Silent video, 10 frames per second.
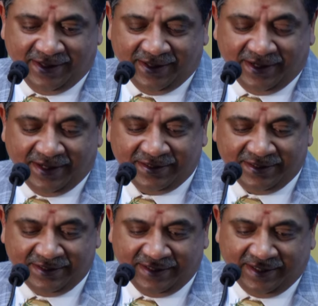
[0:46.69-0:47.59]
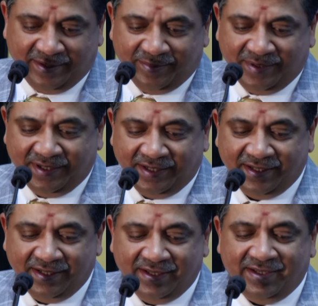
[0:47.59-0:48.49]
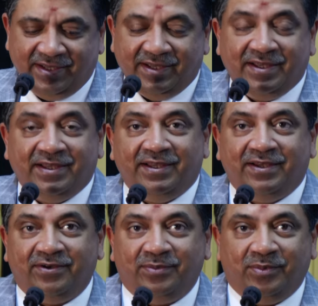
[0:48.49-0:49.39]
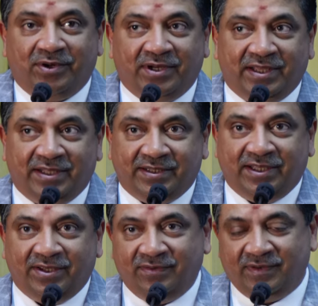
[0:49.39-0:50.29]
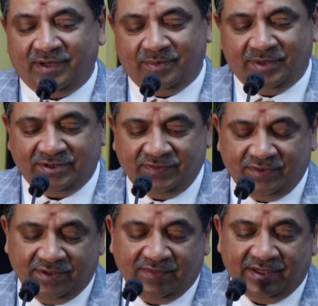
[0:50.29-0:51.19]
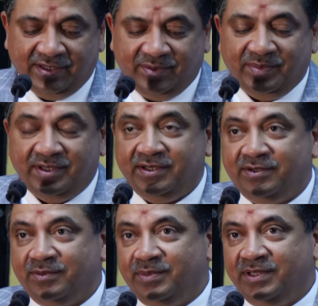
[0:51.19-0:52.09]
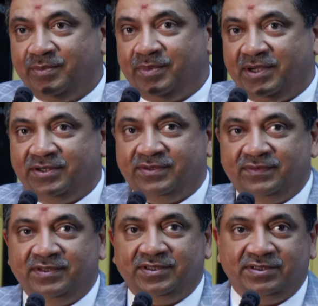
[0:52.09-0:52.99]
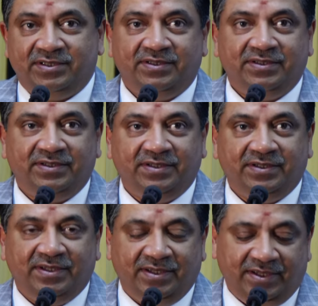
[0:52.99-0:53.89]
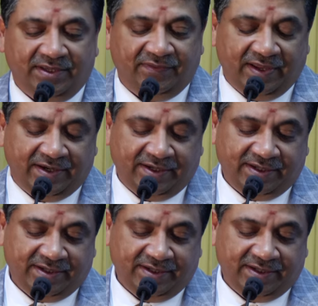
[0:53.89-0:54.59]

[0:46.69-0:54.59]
Ladies and gentlemen, good morning and thank you very much for inviting me to be a part of this event